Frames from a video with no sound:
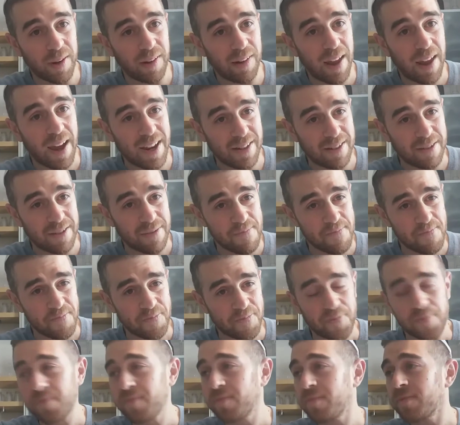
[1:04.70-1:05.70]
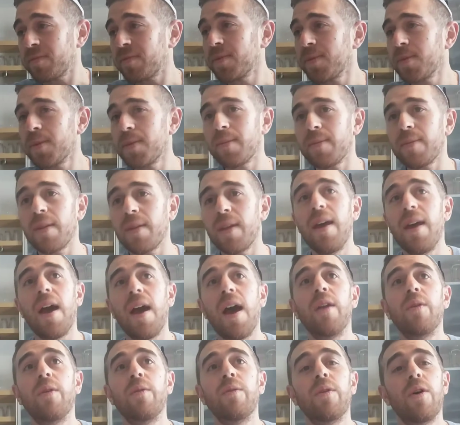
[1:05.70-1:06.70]
in light.
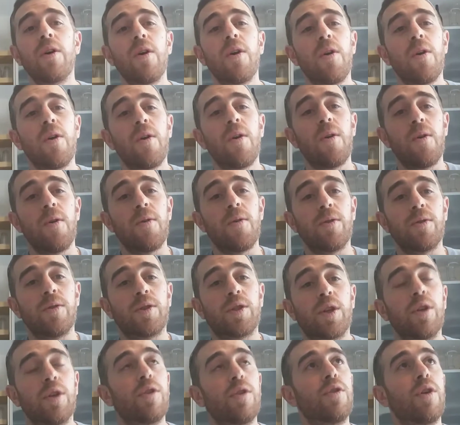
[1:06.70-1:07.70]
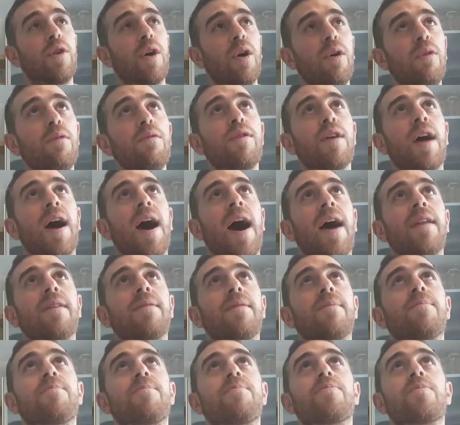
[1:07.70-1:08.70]
And to know
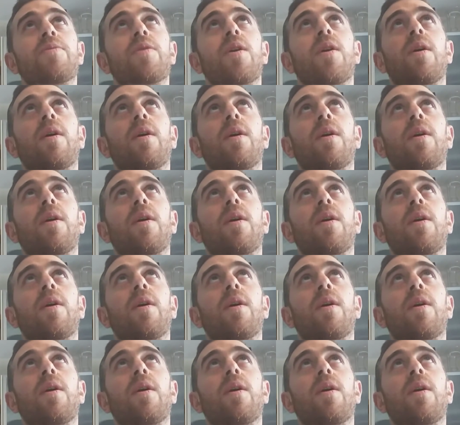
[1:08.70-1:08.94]
that,